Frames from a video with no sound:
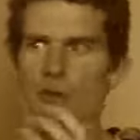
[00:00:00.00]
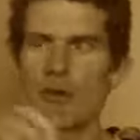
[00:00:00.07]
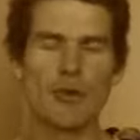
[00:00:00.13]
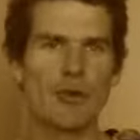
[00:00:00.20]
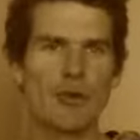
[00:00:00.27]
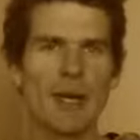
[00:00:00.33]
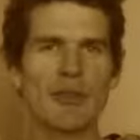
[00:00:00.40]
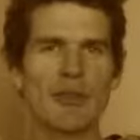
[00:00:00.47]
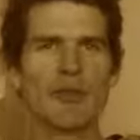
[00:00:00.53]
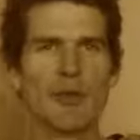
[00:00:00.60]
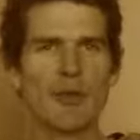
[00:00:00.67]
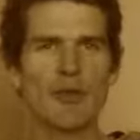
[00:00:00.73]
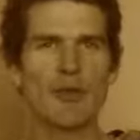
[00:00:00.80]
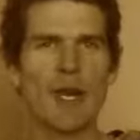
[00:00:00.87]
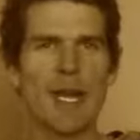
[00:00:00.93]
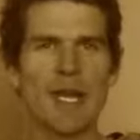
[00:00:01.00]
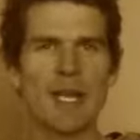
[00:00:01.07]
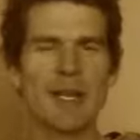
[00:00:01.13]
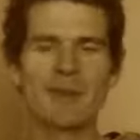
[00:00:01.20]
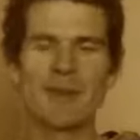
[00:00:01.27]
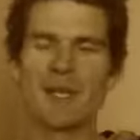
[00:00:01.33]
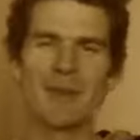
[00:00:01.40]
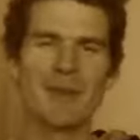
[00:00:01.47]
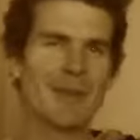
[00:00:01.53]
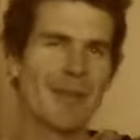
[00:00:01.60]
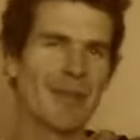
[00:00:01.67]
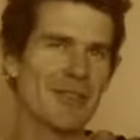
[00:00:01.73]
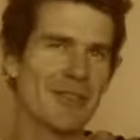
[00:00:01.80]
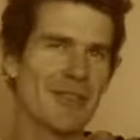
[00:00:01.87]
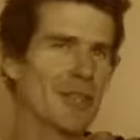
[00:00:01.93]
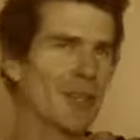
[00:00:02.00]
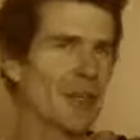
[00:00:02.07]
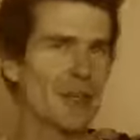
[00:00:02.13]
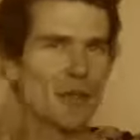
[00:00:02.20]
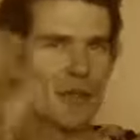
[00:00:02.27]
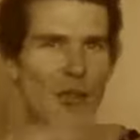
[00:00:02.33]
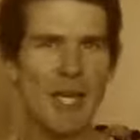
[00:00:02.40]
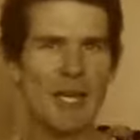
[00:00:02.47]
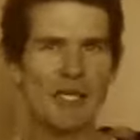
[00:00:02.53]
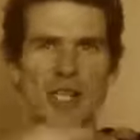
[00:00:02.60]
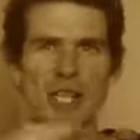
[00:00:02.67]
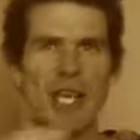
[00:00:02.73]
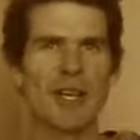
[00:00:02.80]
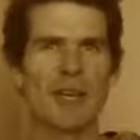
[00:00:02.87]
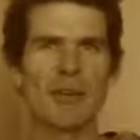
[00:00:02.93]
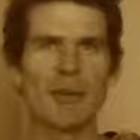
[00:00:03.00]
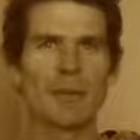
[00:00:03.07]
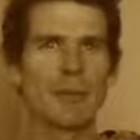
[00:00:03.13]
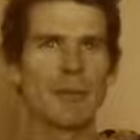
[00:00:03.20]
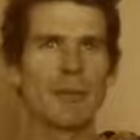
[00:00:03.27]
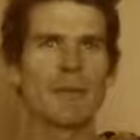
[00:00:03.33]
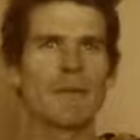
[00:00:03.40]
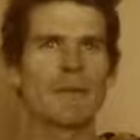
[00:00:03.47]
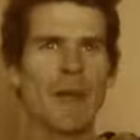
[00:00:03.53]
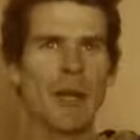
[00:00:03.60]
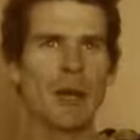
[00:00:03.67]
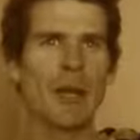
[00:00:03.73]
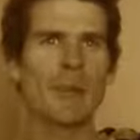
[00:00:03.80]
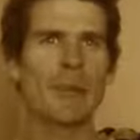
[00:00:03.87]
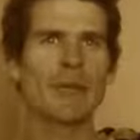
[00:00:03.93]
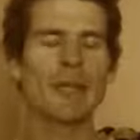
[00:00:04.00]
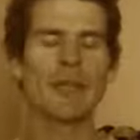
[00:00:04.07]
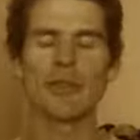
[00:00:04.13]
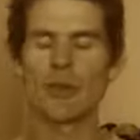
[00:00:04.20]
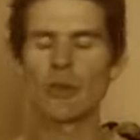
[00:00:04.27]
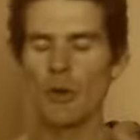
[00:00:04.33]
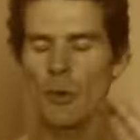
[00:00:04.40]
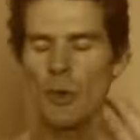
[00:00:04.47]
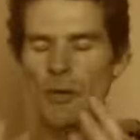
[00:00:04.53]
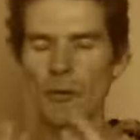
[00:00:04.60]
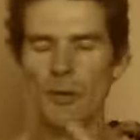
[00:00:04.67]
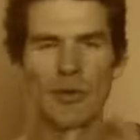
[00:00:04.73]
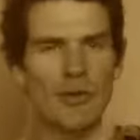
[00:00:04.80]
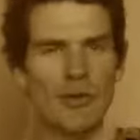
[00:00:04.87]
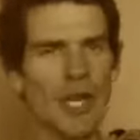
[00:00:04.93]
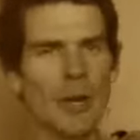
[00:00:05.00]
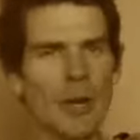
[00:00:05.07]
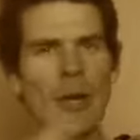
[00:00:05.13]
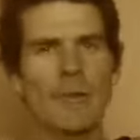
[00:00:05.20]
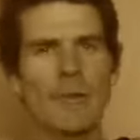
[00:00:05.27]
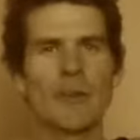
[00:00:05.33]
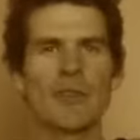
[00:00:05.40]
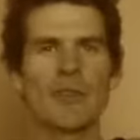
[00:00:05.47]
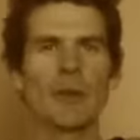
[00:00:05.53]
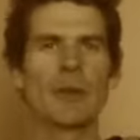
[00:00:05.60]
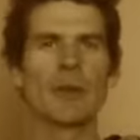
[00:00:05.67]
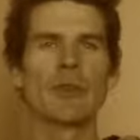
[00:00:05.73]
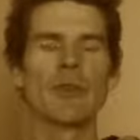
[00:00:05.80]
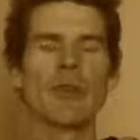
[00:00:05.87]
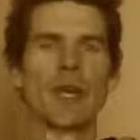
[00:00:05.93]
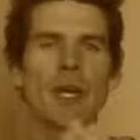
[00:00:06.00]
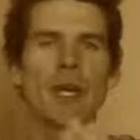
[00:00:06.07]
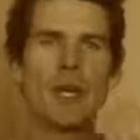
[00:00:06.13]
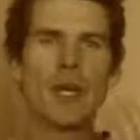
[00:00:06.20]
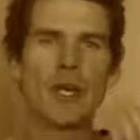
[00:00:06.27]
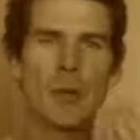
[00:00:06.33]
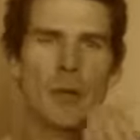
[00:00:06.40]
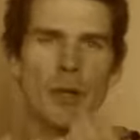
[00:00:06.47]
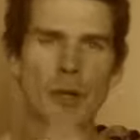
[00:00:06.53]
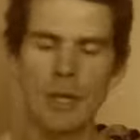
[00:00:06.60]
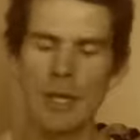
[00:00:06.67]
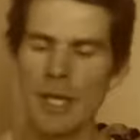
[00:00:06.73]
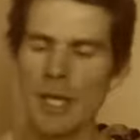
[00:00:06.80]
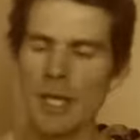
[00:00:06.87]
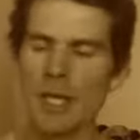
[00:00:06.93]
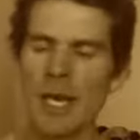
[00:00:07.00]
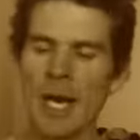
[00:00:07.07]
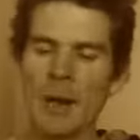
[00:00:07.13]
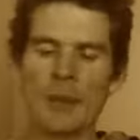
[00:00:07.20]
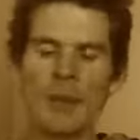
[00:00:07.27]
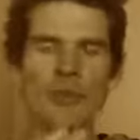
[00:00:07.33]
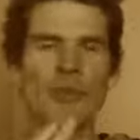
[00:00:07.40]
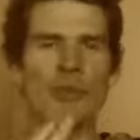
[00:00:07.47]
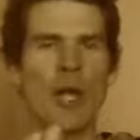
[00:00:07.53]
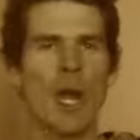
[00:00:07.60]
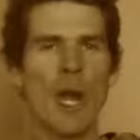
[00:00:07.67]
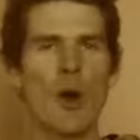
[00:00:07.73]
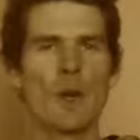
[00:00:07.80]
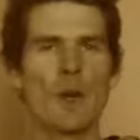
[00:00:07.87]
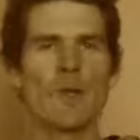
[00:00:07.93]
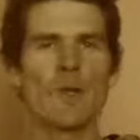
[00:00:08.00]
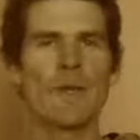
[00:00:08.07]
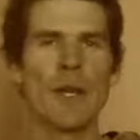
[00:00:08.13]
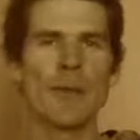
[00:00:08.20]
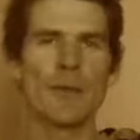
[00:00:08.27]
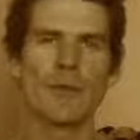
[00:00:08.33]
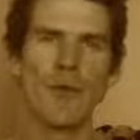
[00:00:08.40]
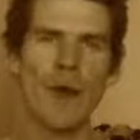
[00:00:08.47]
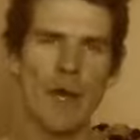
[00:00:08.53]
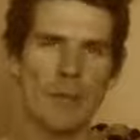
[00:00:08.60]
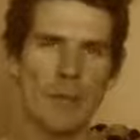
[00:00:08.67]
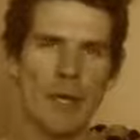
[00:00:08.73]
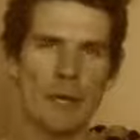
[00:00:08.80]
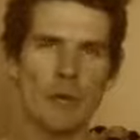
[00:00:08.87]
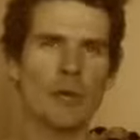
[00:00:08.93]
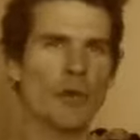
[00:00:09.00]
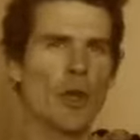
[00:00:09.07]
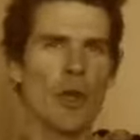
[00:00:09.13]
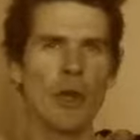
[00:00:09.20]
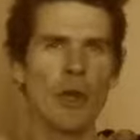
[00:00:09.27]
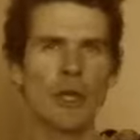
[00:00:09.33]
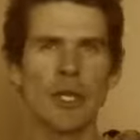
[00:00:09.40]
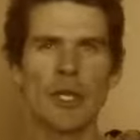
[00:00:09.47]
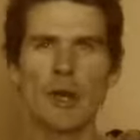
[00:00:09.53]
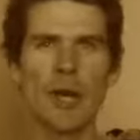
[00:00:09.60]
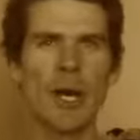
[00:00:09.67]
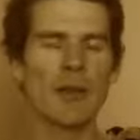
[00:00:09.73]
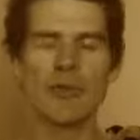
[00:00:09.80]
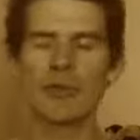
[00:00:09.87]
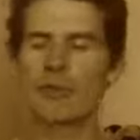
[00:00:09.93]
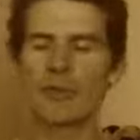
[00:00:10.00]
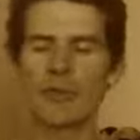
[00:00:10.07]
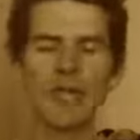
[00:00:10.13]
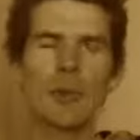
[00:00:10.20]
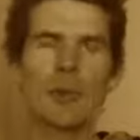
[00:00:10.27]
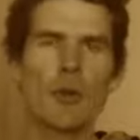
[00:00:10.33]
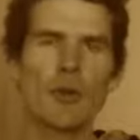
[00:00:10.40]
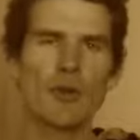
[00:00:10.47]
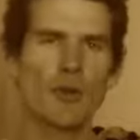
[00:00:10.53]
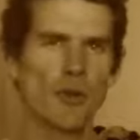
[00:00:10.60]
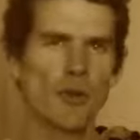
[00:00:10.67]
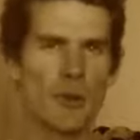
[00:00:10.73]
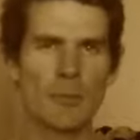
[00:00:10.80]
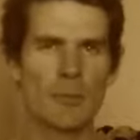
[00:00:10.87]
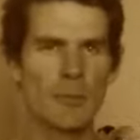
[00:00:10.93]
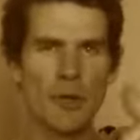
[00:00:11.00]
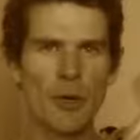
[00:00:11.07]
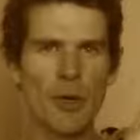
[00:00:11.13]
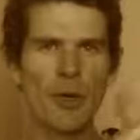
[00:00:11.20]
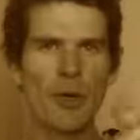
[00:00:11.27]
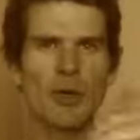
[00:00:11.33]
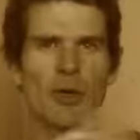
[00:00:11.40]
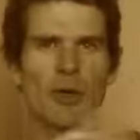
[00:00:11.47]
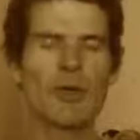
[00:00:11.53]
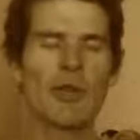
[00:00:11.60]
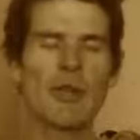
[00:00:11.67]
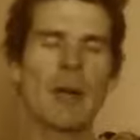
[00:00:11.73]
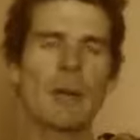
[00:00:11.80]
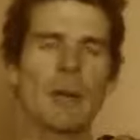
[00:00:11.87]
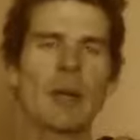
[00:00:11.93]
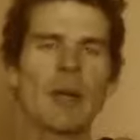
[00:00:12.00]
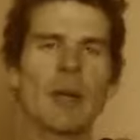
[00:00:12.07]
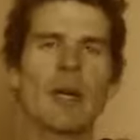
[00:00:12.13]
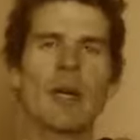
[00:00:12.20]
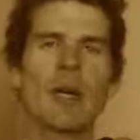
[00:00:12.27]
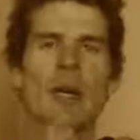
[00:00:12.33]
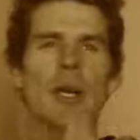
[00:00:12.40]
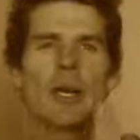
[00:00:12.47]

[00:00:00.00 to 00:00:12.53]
Do the drugs, do the training, but eventually you're going to crash out. You're going to fail epically. So you always want to stay away from the stimulants. You want to encompass health and fitness fundamentals, the early nights, the sleep, water, sugar, the guidelines I've set down below.